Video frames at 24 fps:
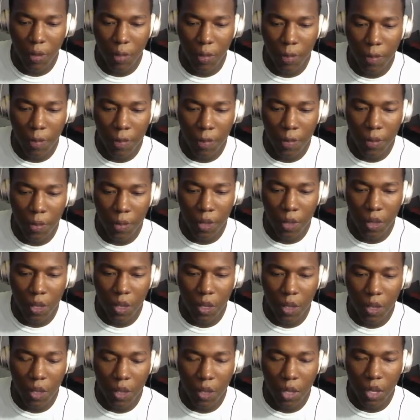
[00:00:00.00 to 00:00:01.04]

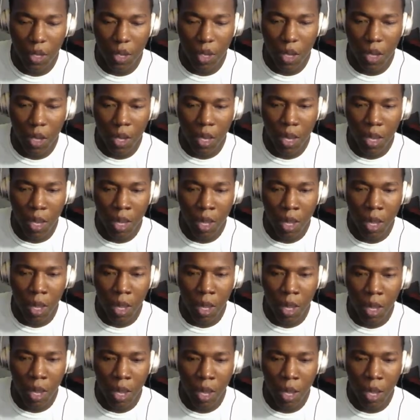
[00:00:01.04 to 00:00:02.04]
(silence)